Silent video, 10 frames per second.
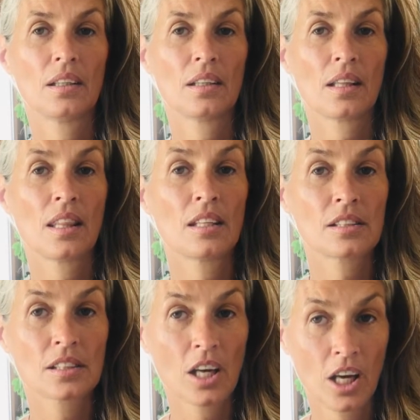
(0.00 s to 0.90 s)

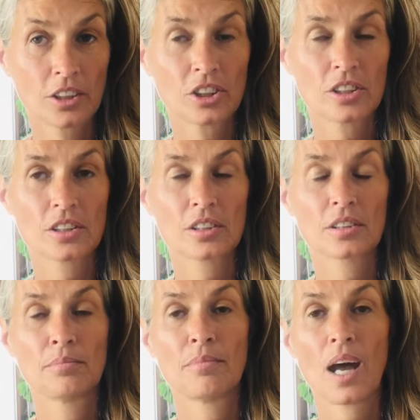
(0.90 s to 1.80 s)
this conscious
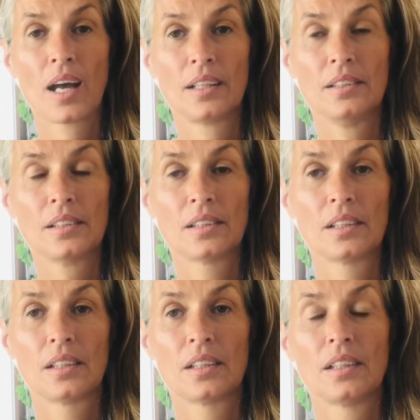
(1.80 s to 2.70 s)
mind,
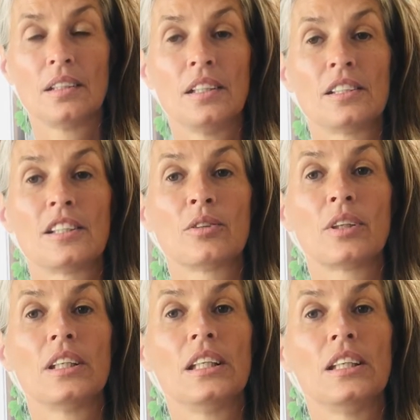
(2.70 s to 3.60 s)
is
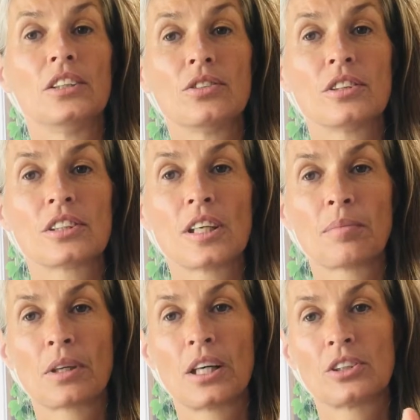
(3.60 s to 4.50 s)
looking into the
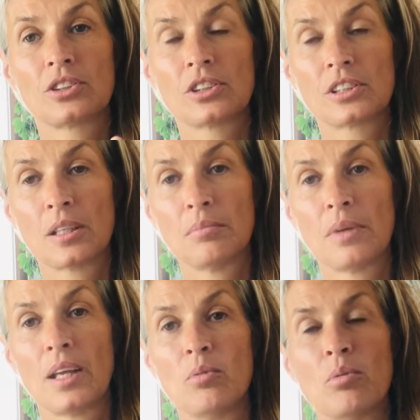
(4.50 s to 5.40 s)
subconscious, and
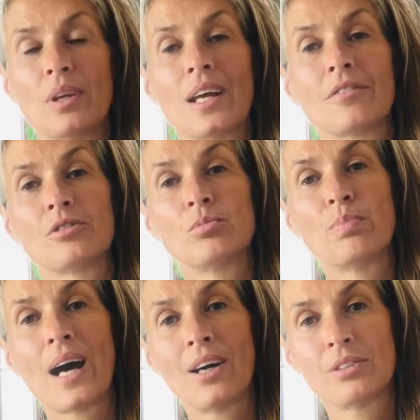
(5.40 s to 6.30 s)
maybe we have to
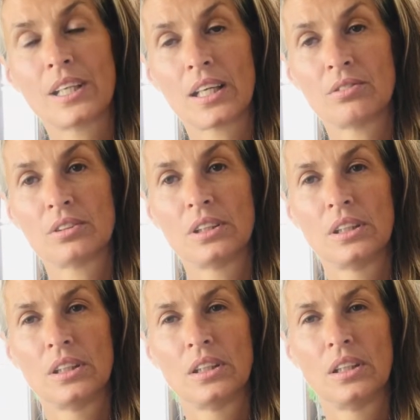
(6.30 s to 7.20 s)
bow down
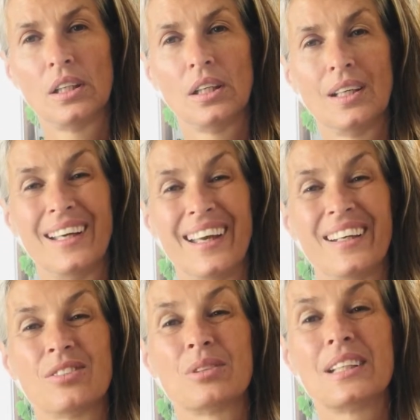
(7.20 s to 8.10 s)

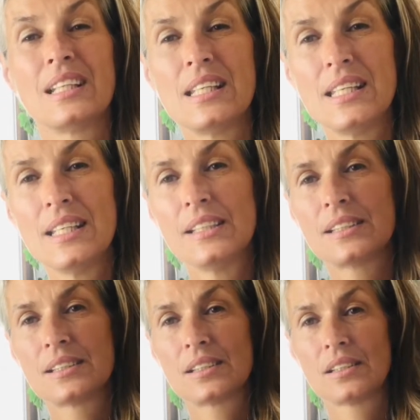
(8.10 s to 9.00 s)
and
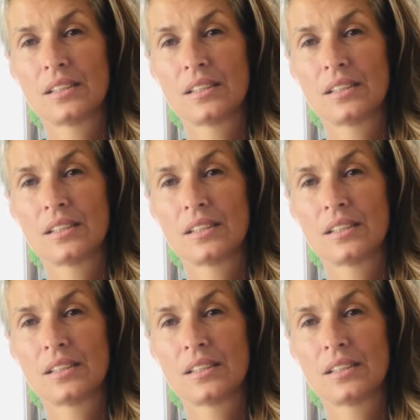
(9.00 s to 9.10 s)
release